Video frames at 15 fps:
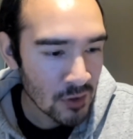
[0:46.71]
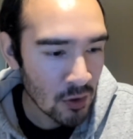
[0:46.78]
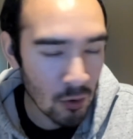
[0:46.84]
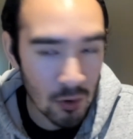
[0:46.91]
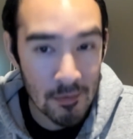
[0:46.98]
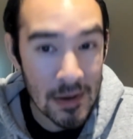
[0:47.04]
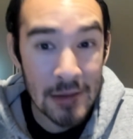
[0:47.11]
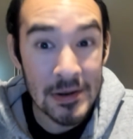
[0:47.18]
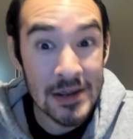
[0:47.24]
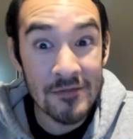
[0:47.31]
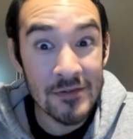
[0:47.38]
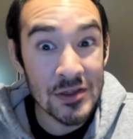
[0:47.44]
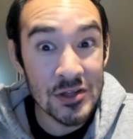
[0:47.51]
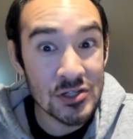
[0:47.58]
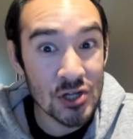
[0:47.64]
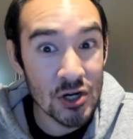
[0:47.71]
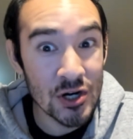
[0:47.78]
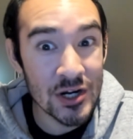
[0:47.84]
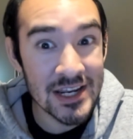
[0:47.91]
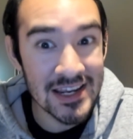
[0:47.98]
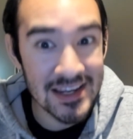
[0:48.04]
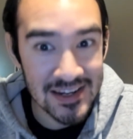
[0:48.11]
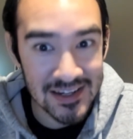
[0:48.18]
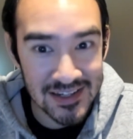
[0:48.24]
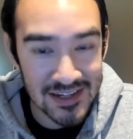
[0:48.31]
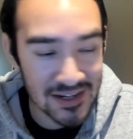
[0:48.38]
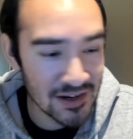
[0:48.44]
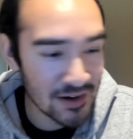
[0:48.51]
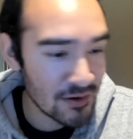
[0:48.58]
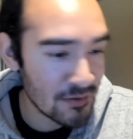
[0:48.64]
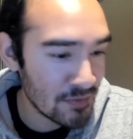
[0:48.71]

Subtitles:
or maybe even the Journey, you know,